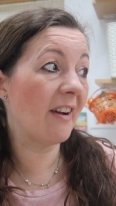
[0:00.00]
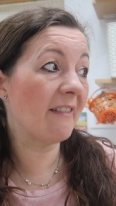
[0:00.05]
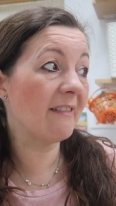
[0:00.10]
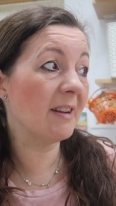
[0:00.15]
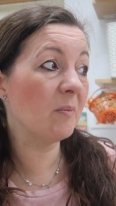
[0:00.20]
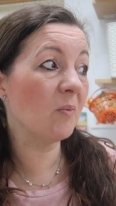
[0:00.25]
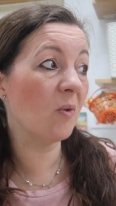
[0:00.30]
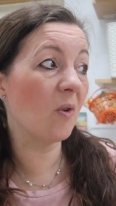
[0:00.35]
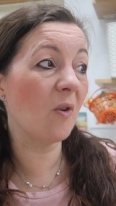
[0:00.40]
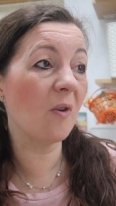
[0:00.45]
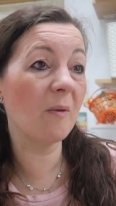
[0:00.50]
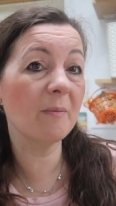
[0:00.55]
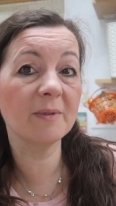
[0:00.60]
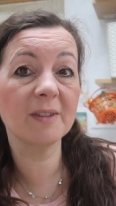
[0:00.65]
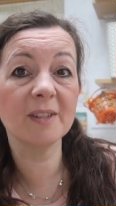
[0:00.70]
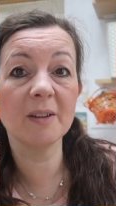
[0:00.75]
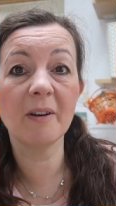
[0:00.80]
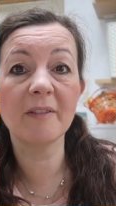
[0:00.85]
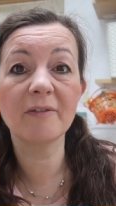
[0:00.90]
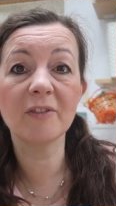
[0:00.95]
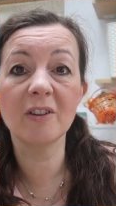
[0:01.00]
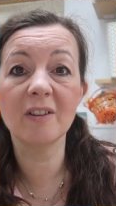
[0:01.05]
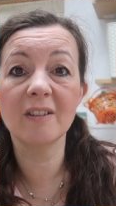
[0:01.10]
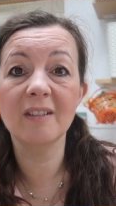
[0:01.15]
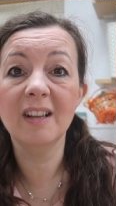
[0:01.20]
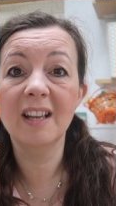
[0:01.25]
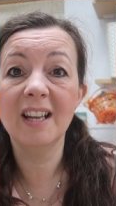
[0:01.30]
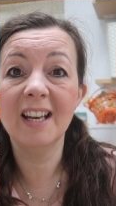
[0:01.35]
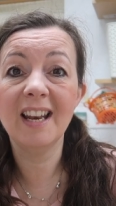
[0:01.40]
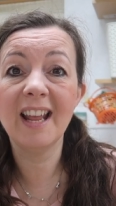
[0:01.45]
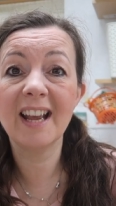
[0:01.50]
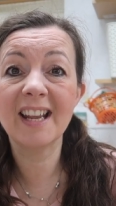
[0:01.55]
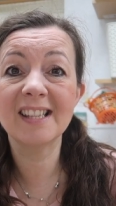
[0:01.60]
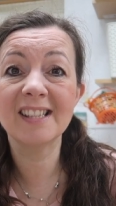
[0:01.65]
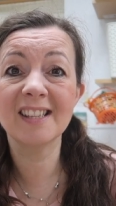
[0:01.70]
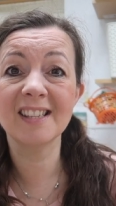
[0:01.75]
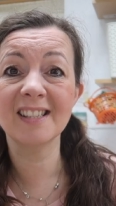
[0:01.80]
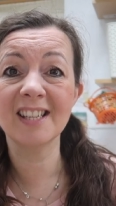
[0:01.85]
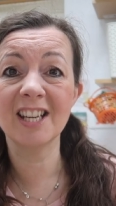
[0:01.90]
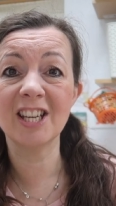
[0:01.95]
very warm, so I've got
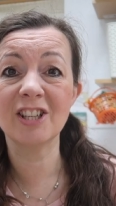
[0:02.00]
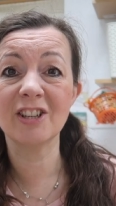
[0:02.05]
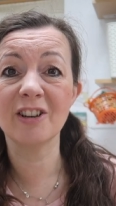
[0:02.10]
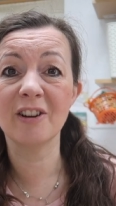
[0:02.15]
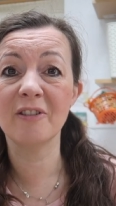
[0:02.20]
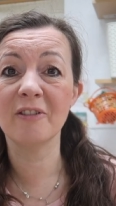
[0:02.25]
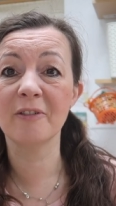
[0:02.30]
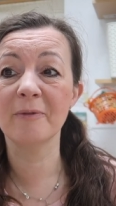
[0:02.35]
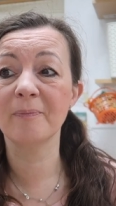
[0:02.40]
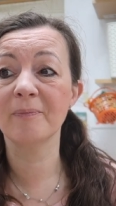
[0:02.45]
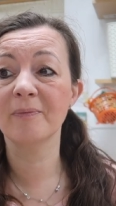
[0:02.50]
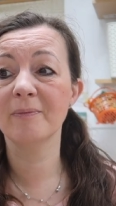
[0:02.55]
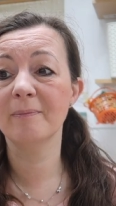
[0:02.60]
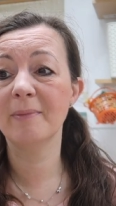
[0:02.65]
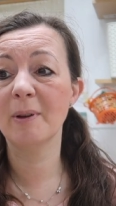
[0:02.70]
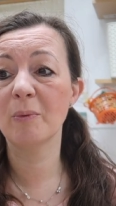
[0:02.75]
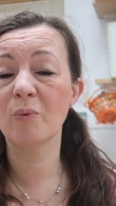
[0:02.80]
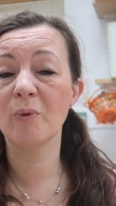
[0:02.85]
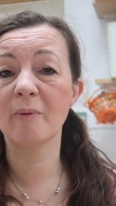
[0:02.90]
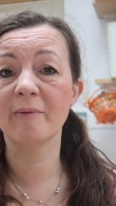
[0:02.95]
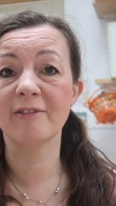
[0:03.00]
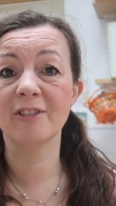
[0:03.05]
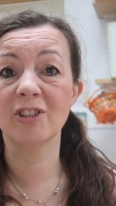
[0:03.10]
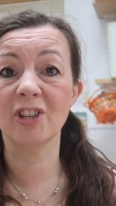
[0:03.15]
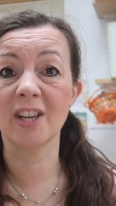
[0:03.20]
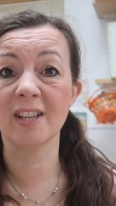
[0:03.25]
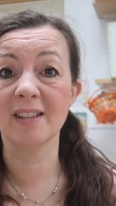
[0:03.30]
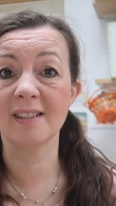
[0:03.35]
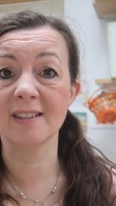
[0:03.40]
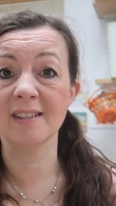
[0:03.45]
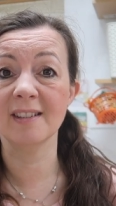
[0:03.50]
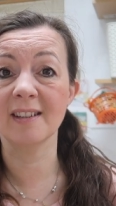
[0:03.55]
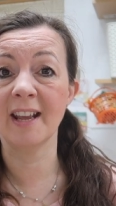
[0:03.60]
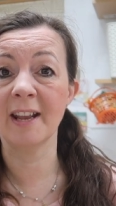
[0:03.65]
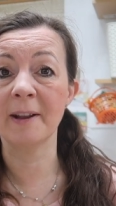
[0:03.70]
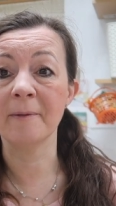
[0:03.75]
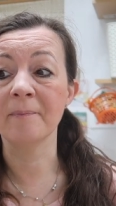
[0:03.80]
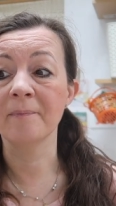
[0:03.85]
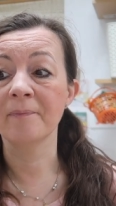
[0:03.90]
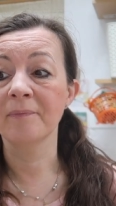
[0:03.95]
leggings and t-shirt on. A bit warm for jeans
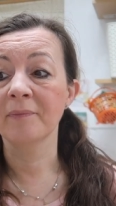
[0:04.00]
today.